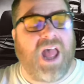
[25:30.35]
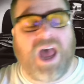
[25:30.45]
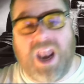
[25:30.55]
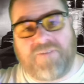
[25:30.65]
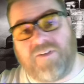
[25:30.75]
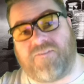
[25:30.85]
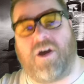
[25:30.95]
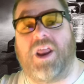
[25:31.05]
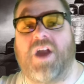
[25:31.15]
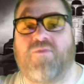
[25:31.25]
And if you're
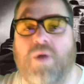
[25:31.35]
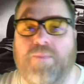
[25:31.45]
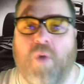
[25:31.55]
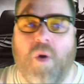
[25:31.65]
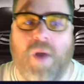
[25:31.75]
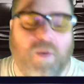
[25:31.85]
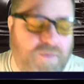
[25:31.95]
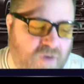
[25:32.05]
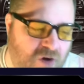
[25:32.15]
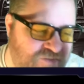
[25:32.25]
finding F1 boring, we've
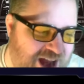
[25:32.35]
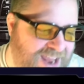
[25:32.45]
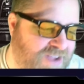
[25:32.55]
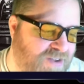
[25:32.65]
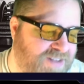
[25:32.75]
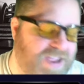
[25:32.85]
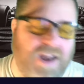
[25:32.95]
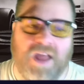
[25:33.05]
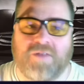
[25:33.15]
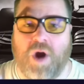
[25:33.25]
got rally content
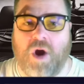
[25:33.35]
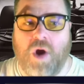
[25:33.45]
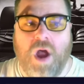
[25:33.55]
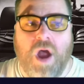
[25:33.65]
as well.